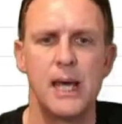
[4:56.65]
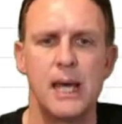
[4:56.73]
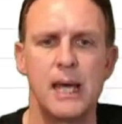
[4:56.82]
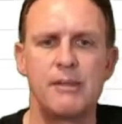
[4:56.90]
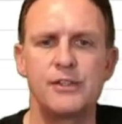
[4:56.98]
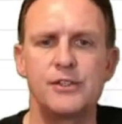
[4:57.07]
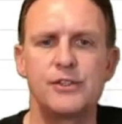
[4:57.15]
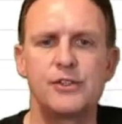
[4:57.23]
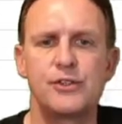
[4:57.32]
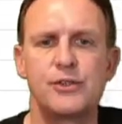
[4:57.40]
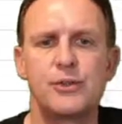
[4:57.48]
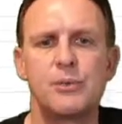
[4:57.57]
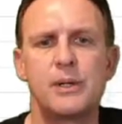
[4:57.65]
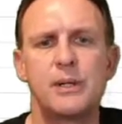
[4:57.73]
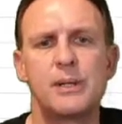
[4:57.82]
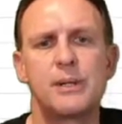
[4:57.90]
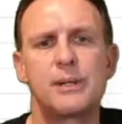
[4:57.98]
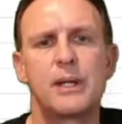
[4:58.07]
And this is to do
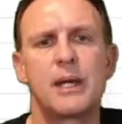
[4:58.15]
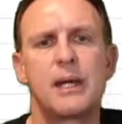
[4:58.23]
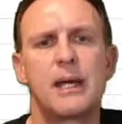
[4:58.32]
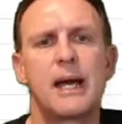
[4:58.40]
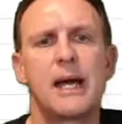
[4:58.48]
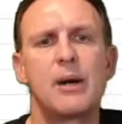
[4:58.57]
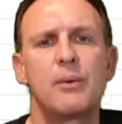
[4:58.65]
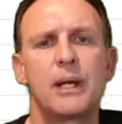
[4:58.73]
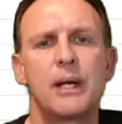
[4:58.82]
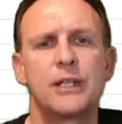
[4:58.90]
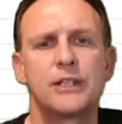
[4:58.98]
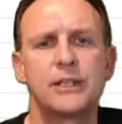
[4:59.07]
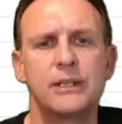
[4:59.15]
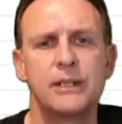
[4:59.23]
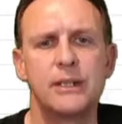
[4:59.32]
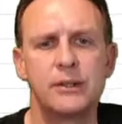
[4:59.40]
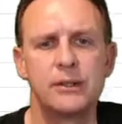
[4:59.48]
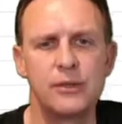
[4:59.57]
with how we actually
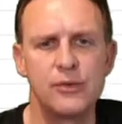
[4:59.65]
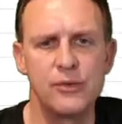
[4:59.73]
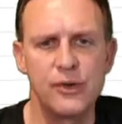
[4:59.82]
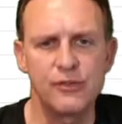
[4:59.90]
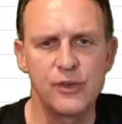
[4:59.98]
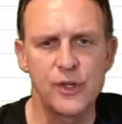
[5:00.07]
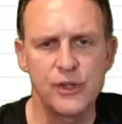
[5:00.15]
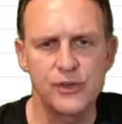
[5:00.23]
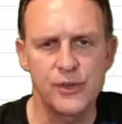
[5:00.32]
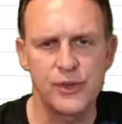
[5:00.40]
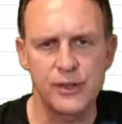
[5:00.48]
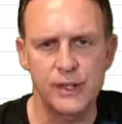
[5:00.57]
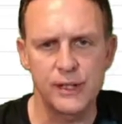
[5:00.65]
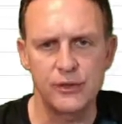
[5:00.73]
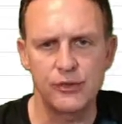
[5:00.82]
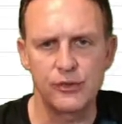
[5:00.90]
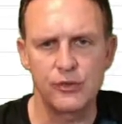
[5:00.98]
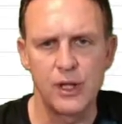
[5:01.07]
refer to
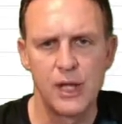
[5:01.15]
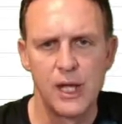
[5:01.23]
things.